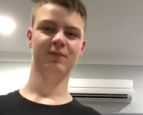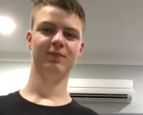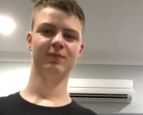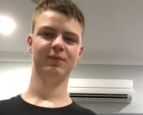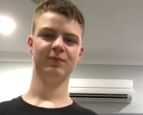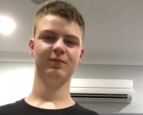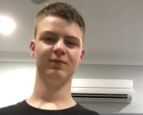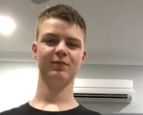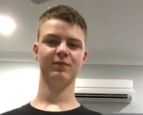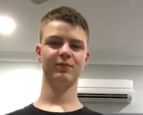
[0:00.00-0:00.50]

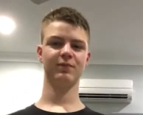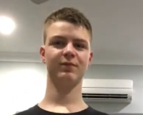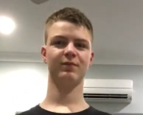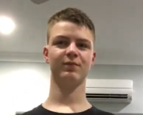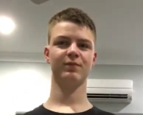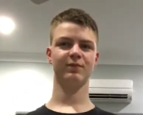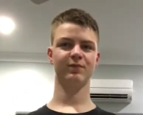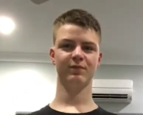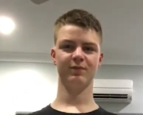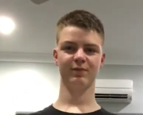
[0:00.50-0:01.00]

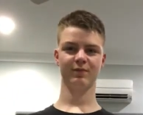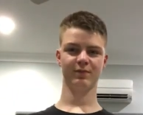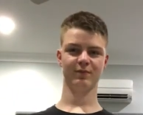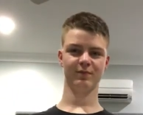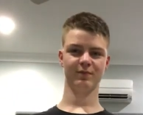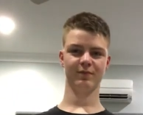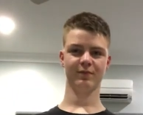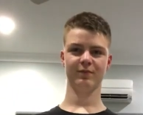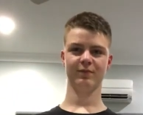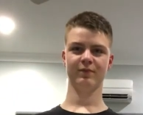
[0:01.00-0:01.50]

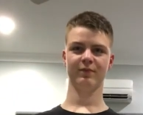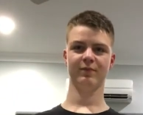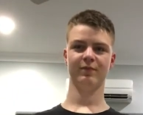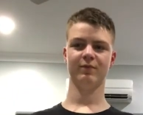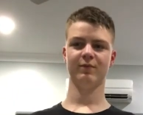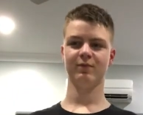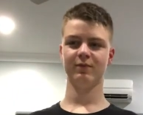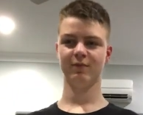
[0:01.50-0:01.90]
Nothing is said.